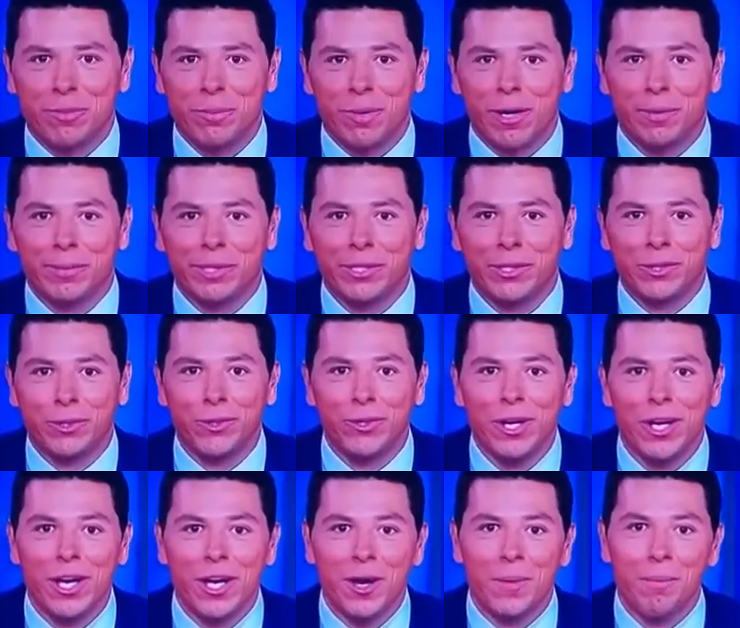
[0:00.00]
for barbecue,
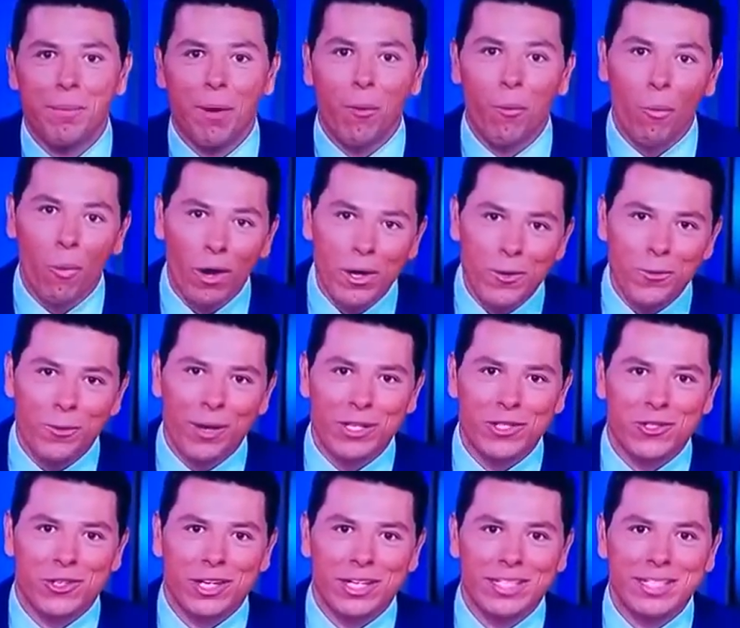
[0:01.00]
but one
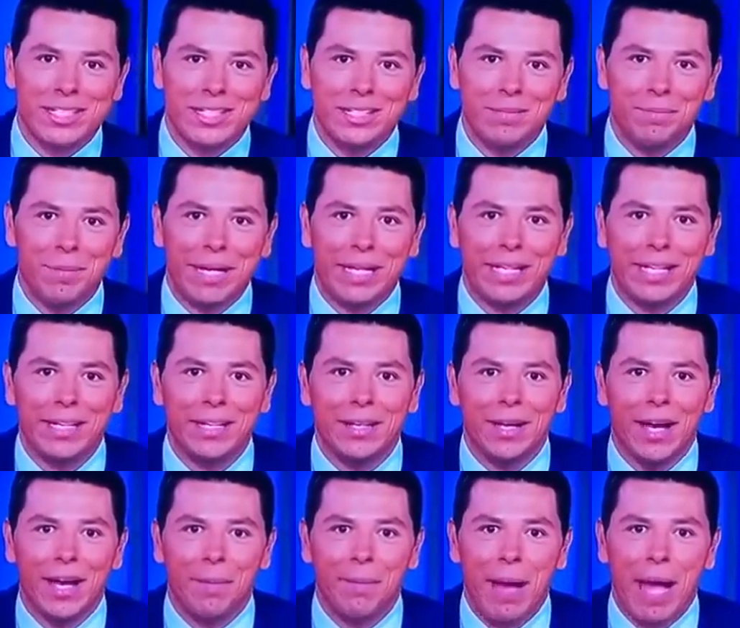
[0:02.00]
restaurant did make it,
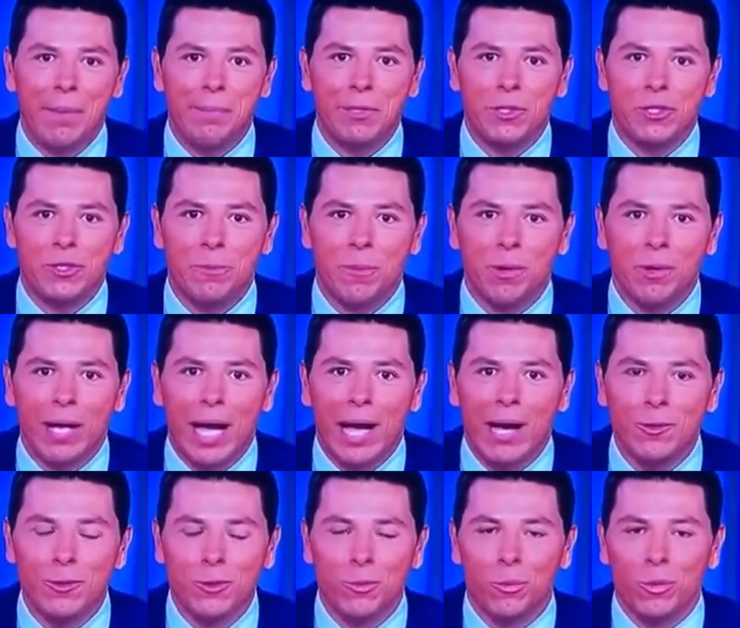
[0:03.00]
uh, Pappy
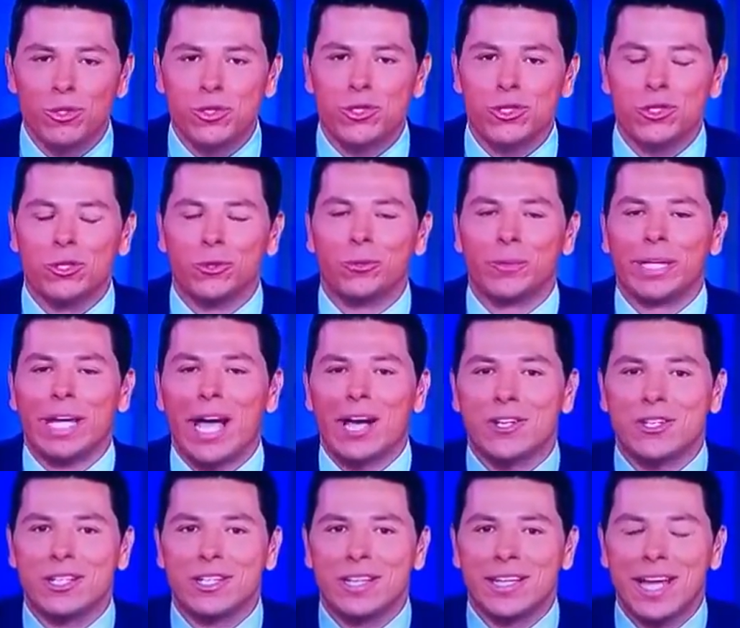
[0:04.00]
Smokehouse. What's your
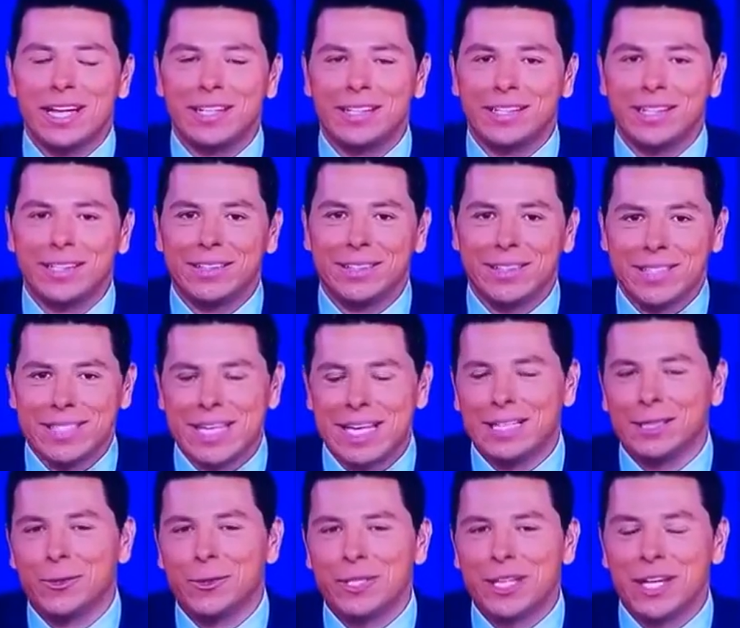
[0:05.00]
reaction to that? Did, did St.
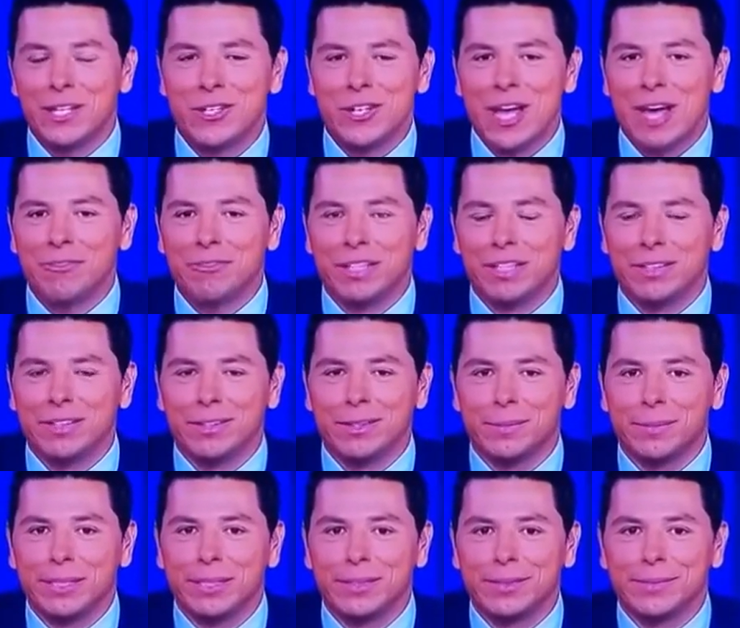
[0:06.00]
Louis get shafted a little
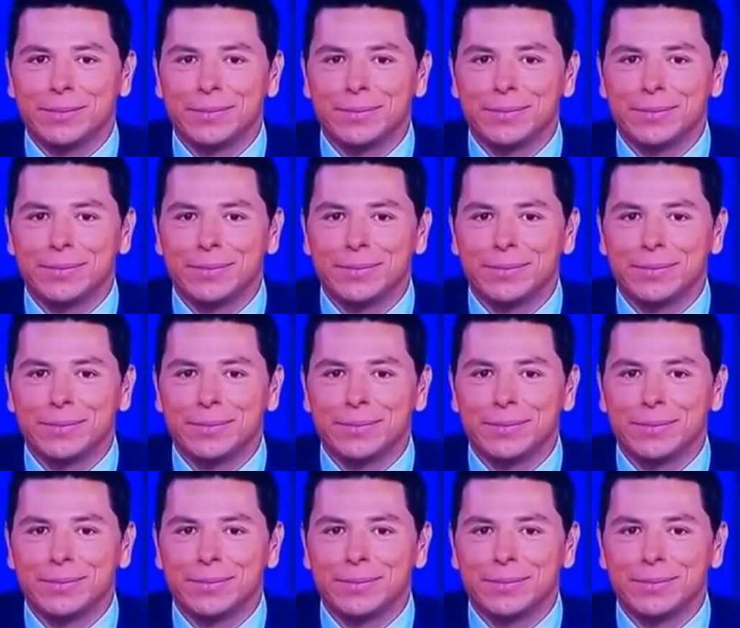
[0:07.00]
bit?